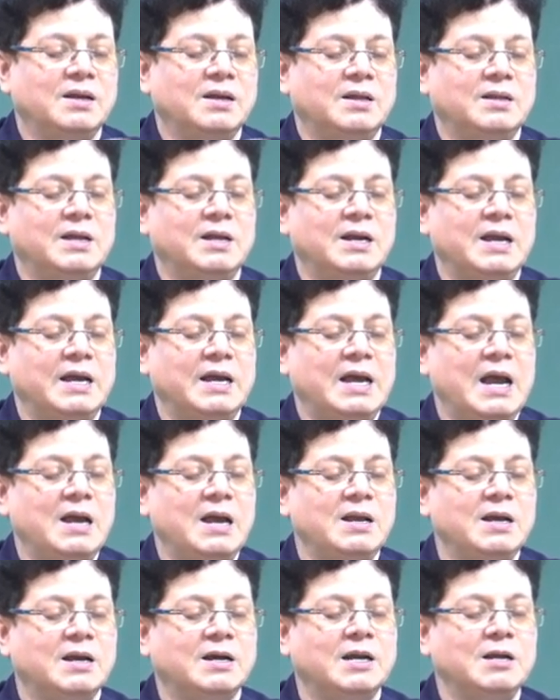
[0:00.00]
then again
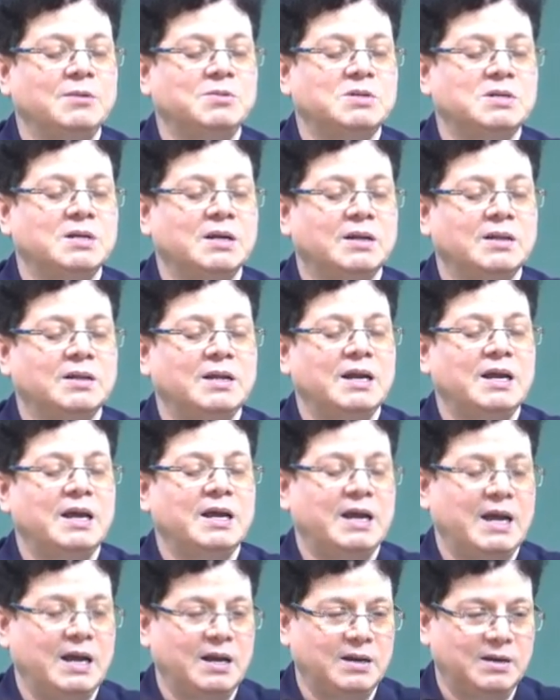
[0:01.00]
eclipsed, then
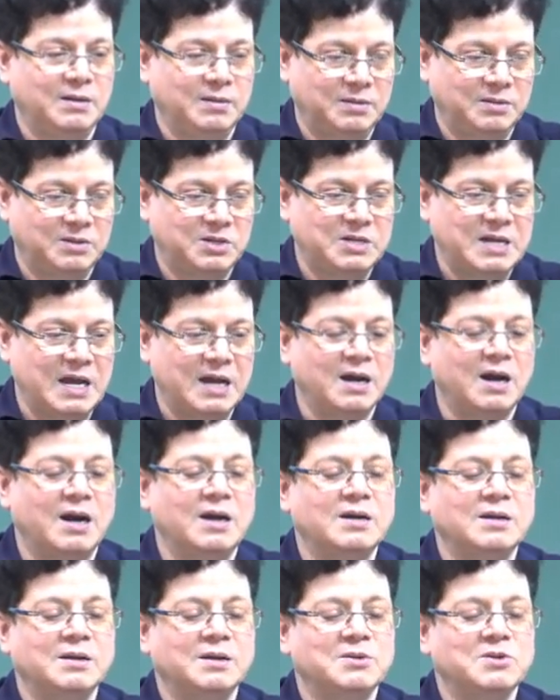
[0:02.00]
again staggered.